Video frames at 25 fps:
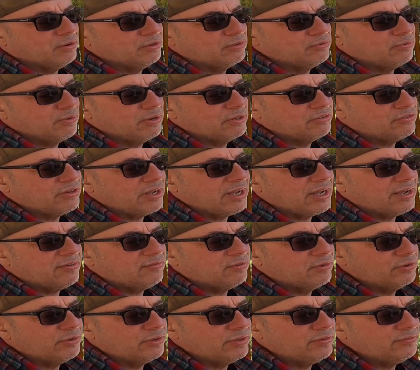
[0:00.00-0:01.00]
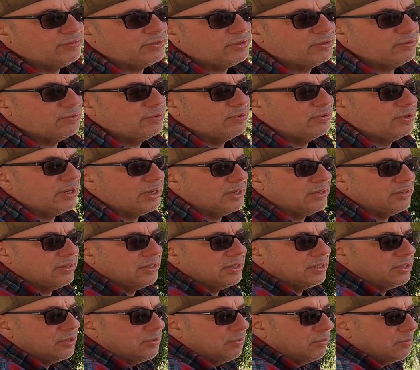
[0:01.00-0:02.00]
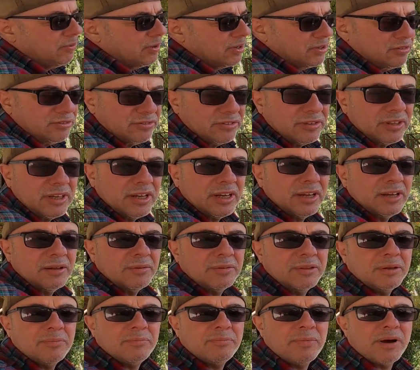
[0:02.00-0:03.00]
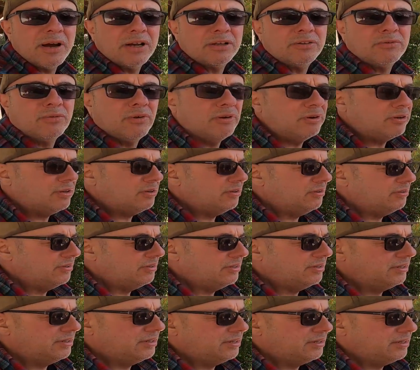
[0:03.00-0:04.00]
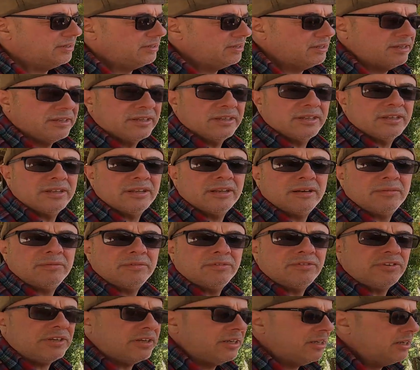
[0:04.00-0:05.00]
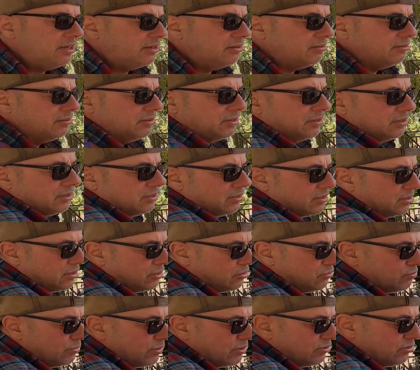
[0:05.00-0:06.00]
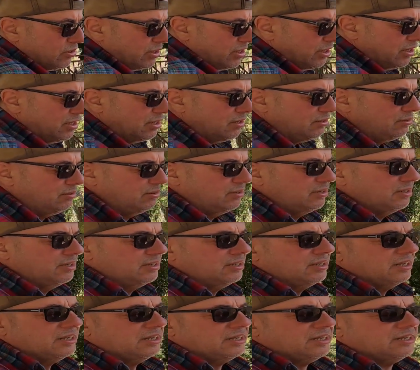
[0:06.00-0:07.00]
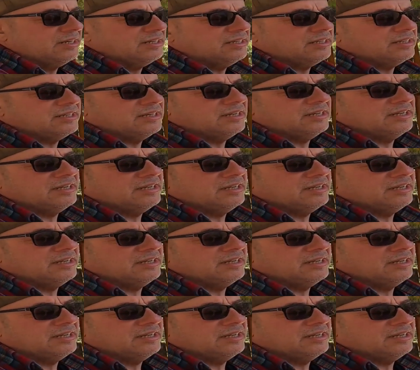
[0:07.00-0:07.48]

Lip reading: old ones I have on review, and the new ones, the Pack Talk. Let me see here. This one's here, and